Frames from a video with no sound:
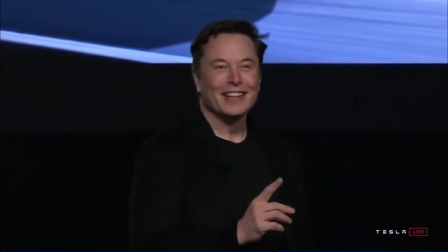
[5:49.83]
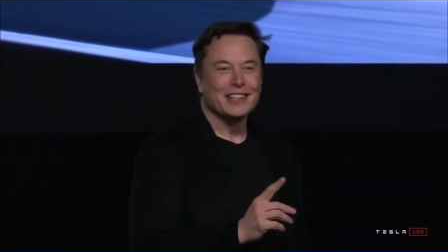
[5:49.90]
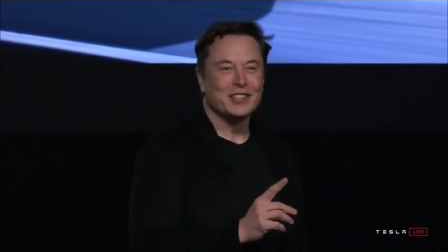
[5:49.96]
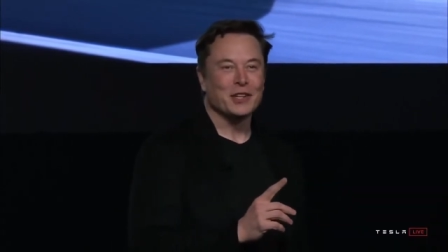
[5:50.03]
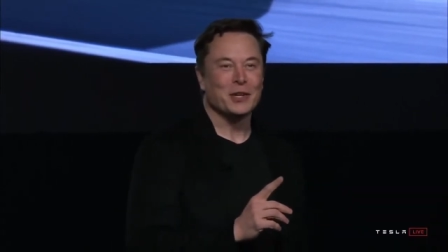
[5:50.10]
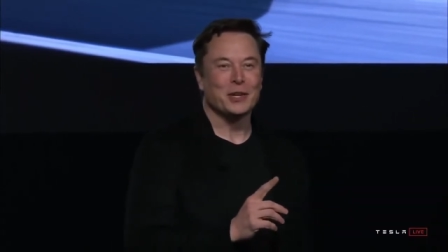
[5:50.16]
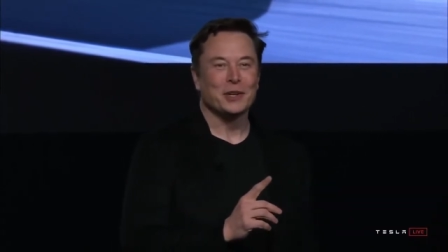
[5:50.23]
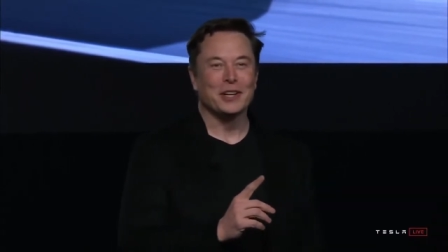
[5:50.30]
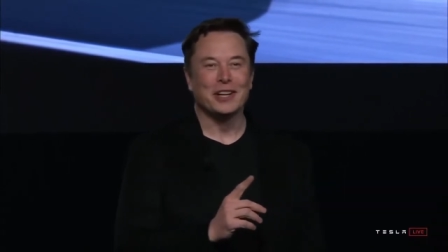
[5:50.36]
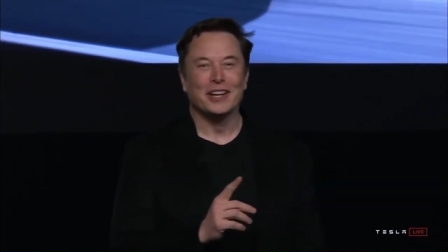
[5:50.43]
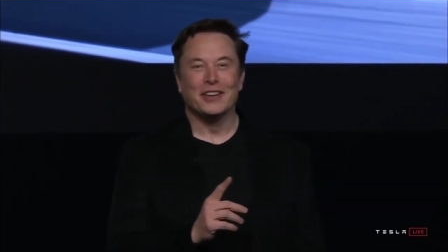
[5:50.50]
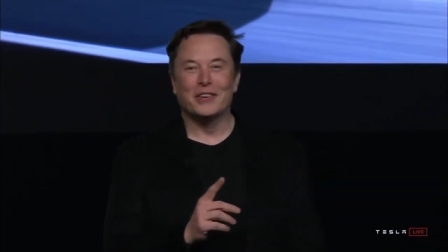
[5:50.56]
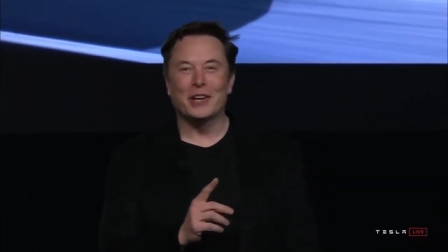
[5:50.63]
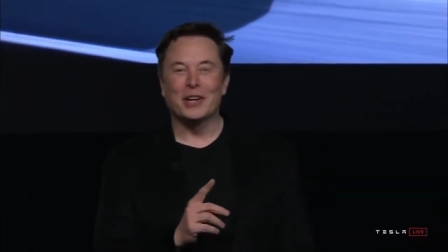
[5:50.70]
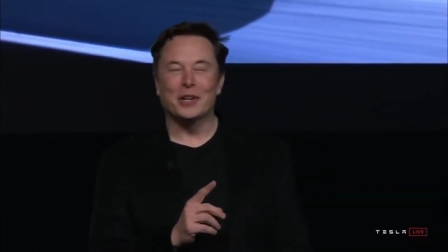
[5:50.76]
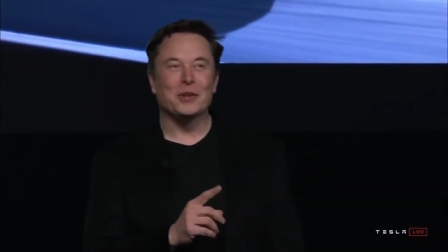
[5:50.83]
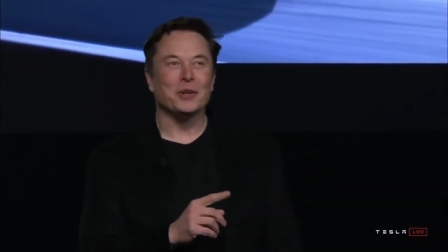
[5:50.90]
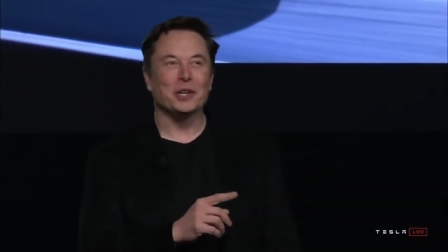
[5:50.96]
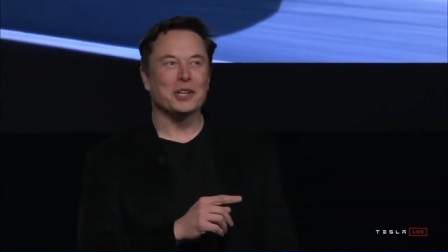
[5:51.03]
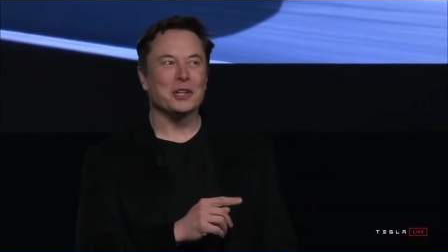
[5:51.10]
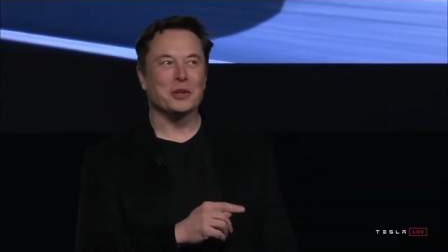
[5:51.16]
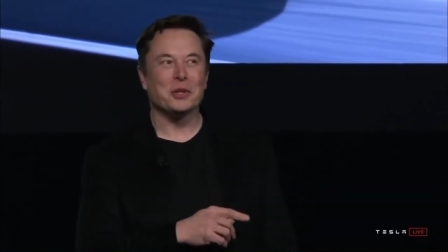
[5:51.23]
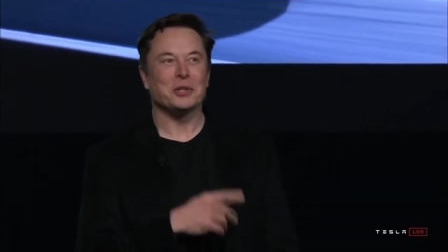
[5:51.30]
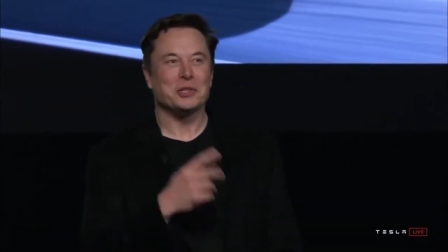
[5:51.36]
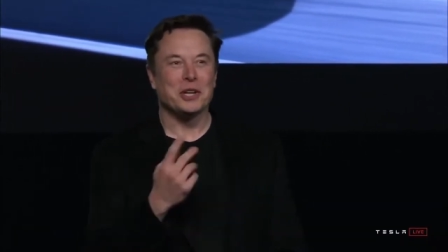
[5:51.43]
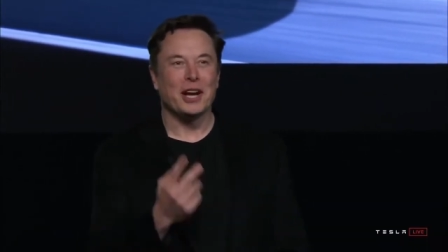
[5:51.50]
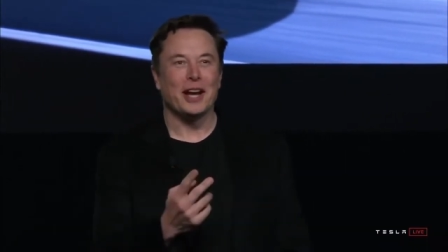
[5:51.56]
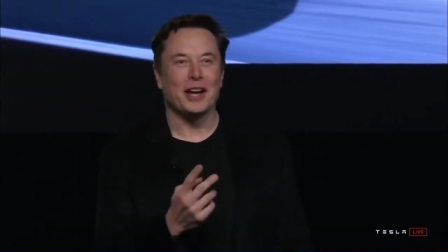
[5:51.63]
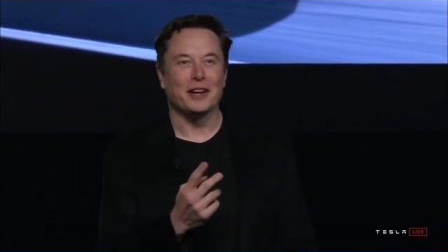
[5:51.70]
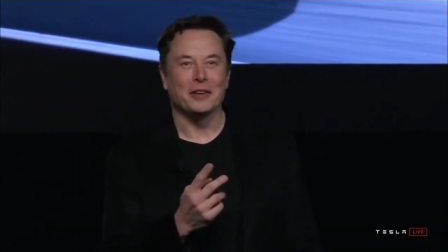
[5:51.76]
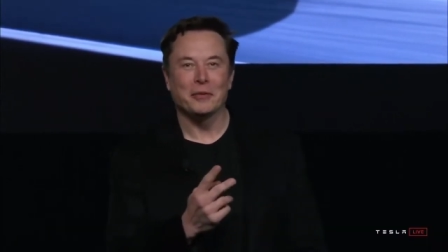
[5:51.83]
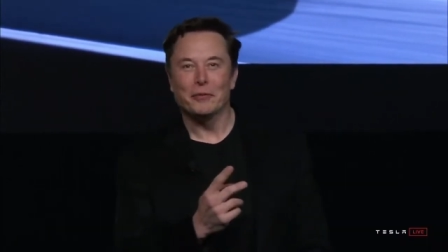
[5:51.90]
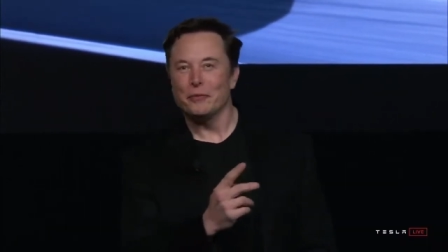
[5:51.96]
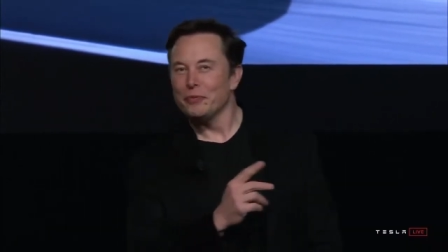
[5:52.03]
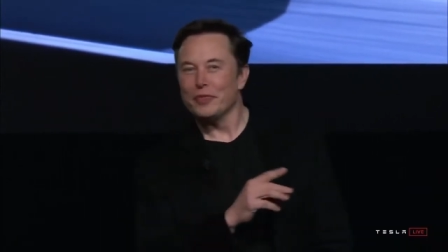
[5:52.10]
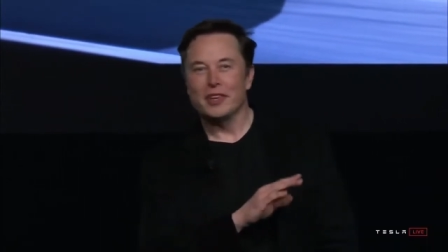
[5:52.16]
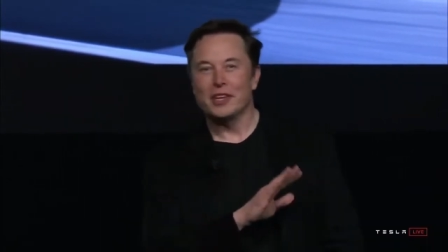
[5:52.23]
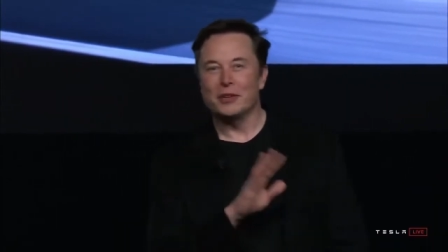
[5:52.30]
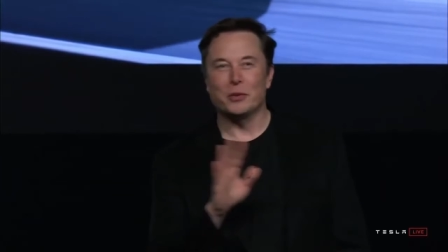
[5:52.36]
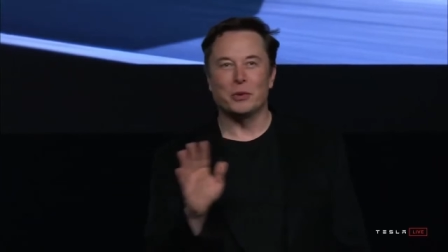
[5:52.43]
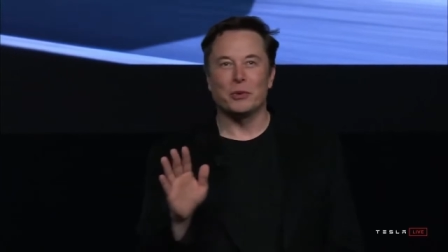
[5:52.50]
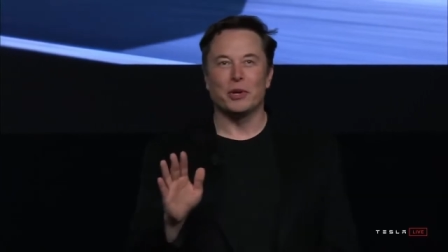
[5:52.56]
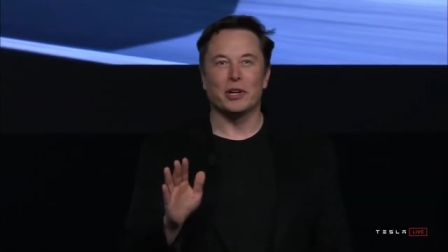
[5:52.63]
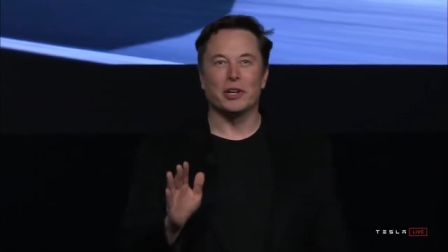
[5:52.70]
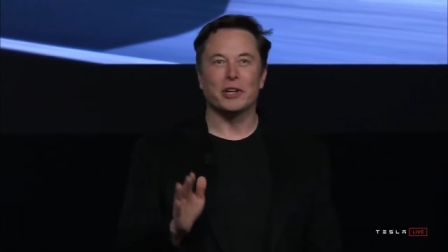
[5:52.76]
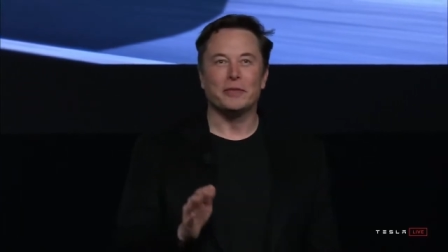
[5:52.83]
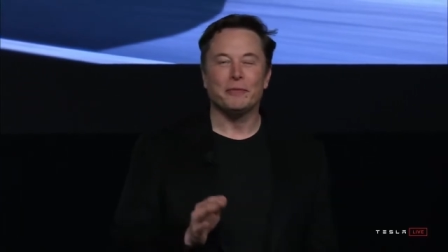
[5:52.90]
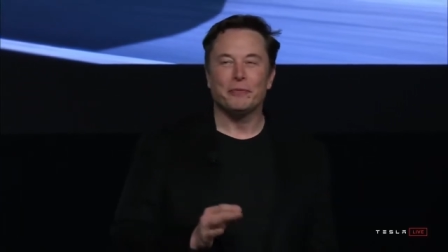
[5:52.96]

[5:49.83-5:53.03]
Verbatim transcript: So we couldn't call it the sedan. It wouldn't work.